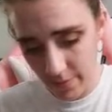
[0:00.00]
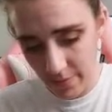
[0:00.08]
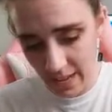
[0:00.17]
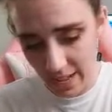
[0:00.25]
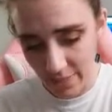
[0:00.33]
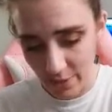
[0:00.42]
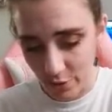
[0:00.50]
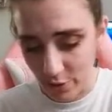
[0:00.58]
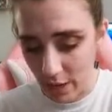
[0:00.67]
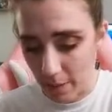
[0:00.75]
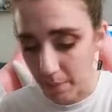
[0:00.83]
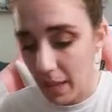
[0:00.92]
At this
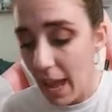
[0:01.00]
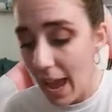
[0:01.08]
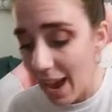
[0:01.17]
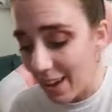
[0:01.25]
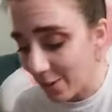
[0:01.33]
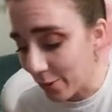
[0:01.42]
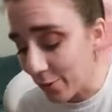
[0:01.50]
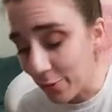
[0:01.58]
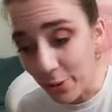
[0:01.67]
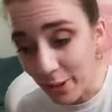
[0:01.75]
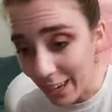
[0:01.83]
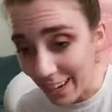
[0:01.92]
top. At her
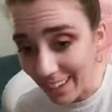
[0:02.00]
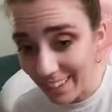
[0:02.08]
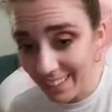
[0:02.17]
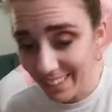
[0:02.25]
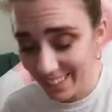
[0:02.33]
forehead.